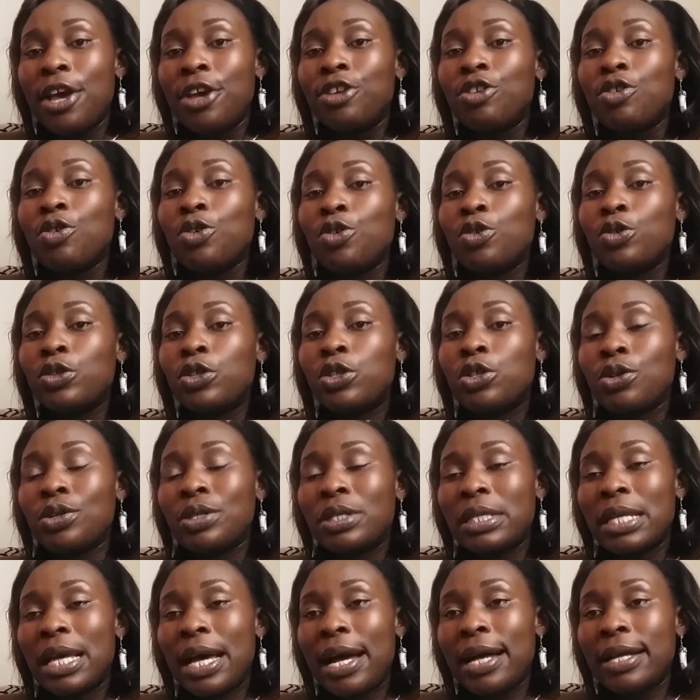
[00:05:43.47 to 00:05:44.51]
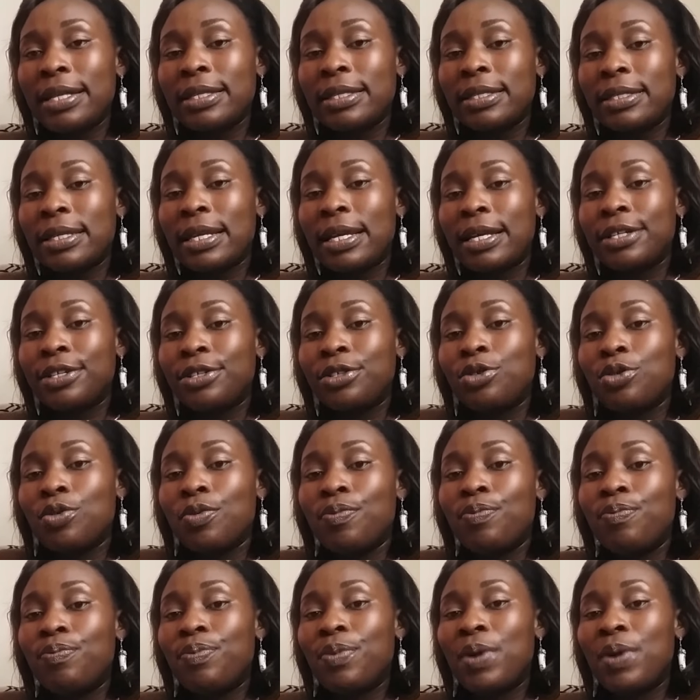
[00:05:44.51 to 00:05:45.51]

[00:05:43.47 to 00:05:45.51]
you use those answers to